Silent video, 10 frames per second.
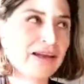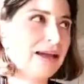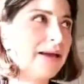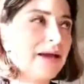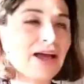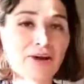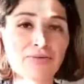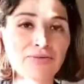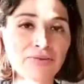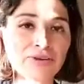A
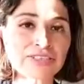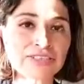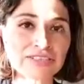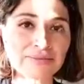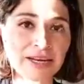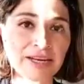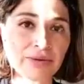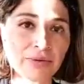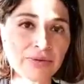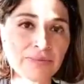comforter is very
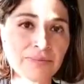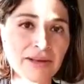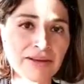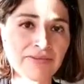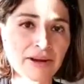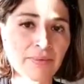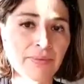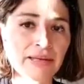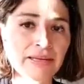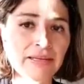good, very
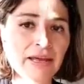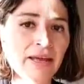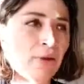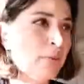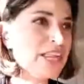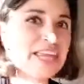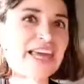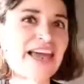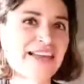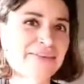recommended. Which
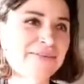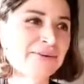kind?